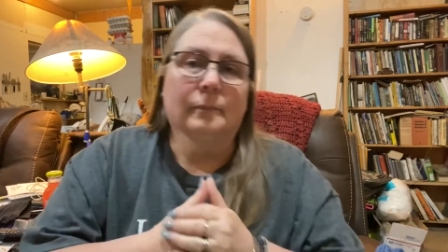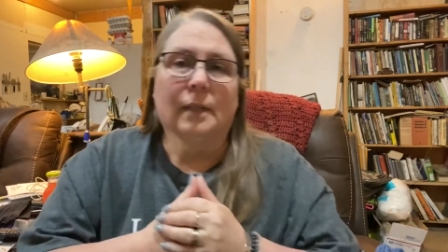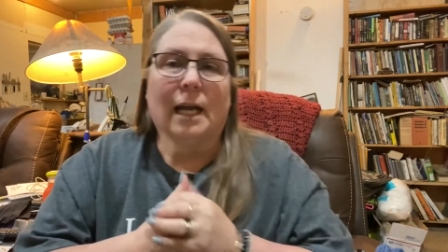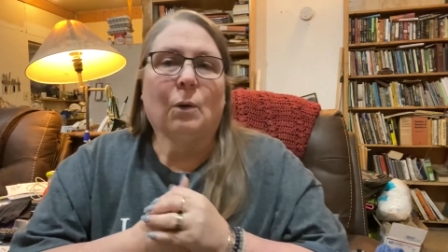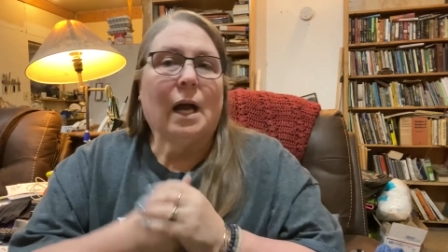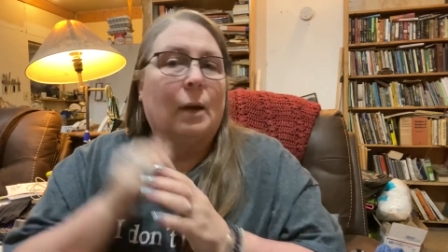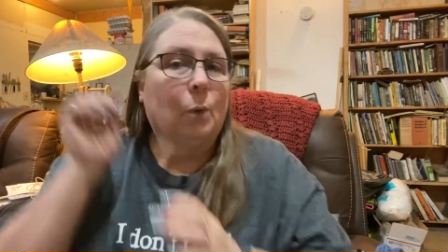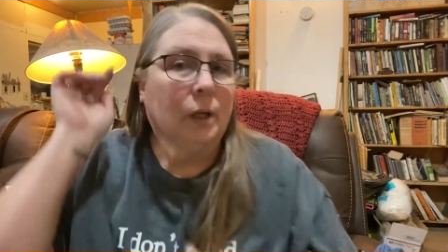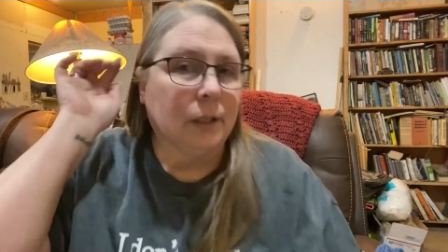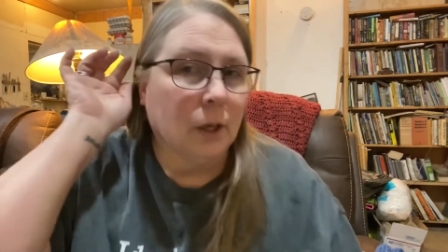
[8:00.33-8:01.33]
I
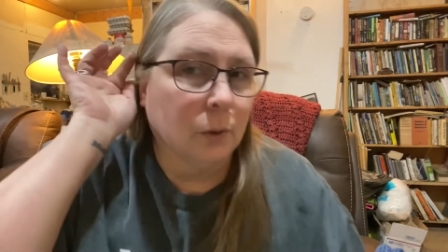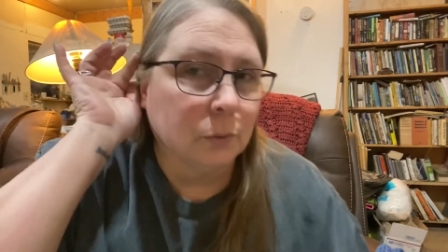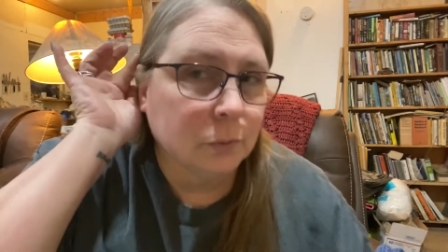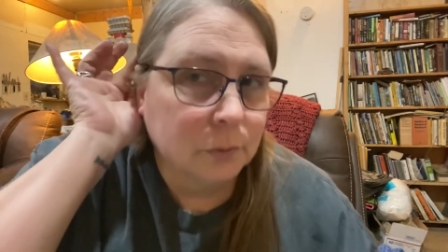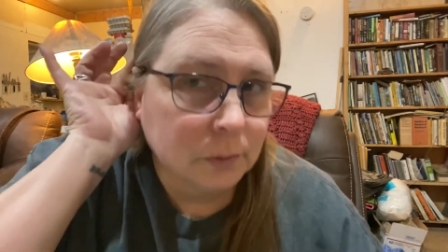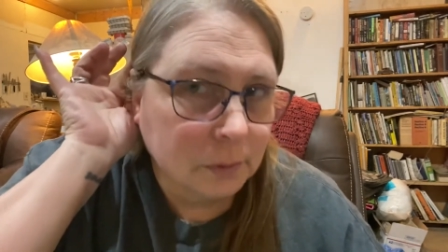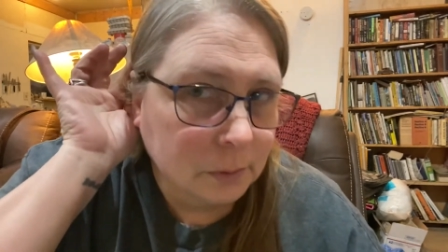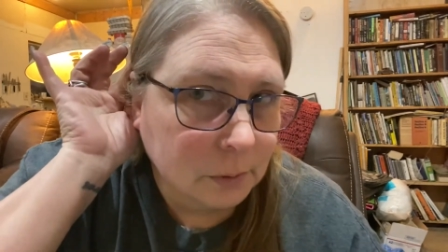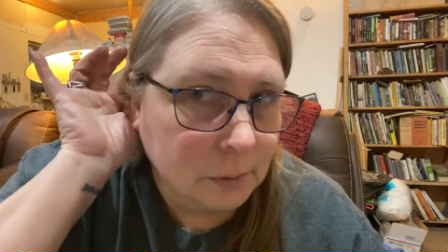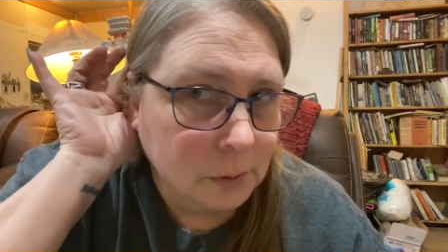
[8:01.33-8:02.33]
want to know.
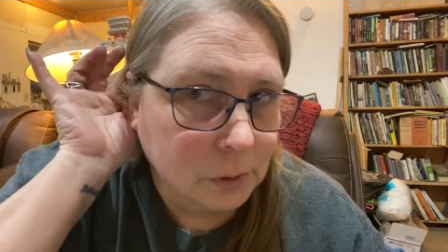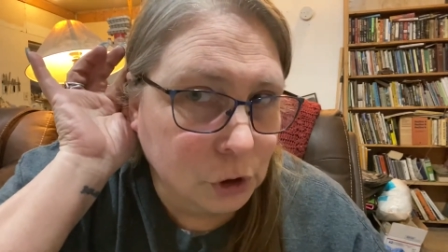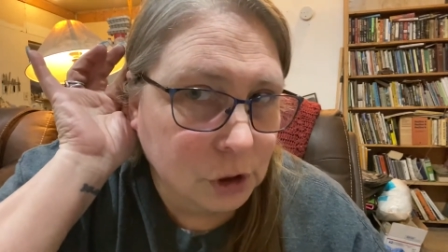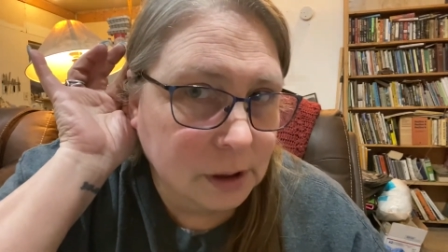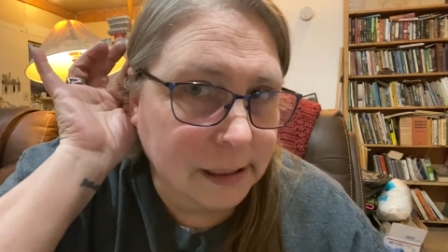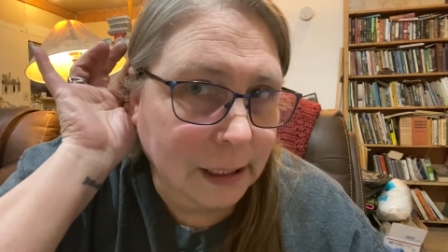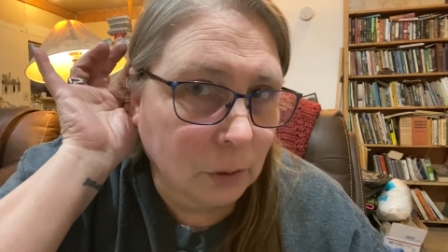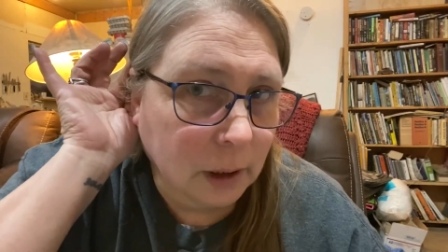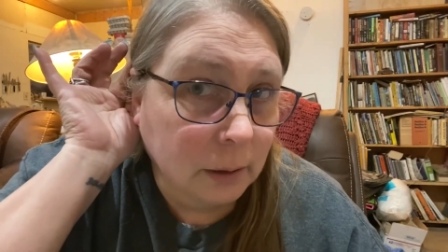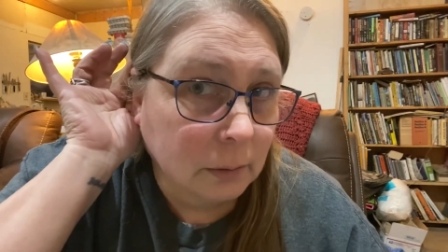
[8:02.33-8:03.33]

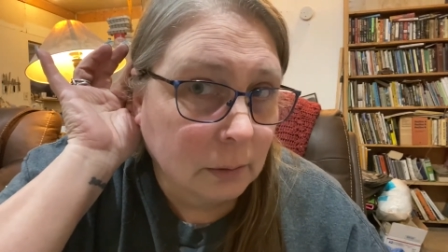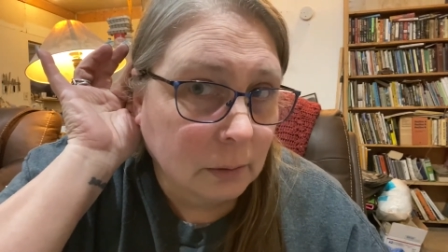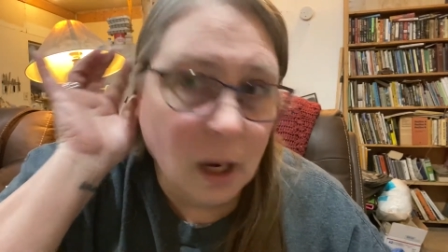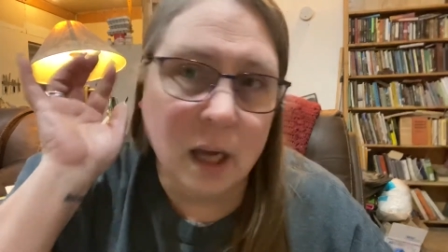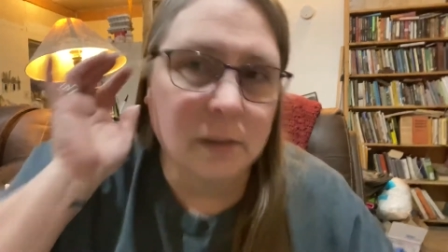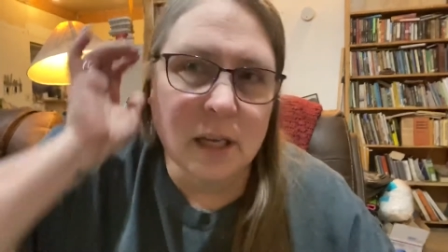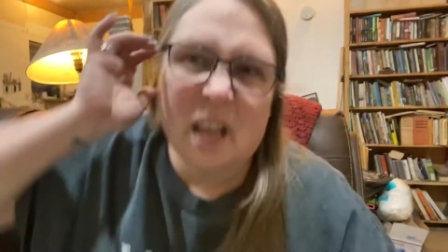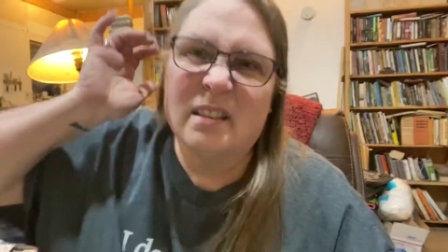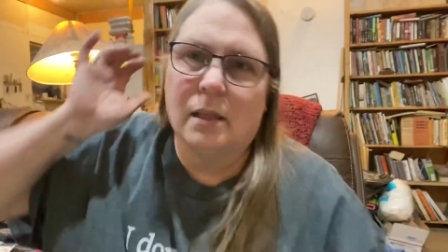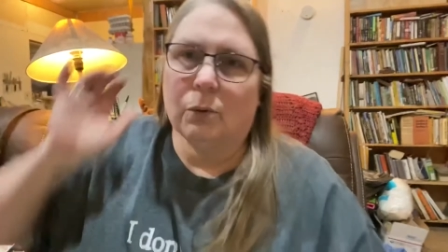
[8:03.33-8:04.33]
Secret? No, it's not a
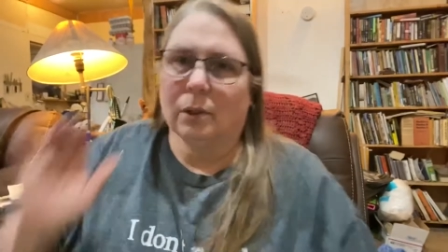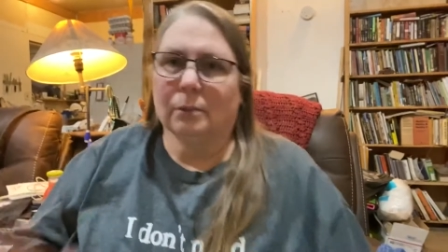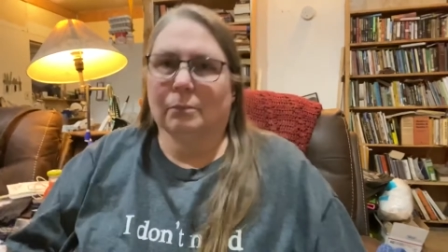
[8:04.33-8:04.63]
secret.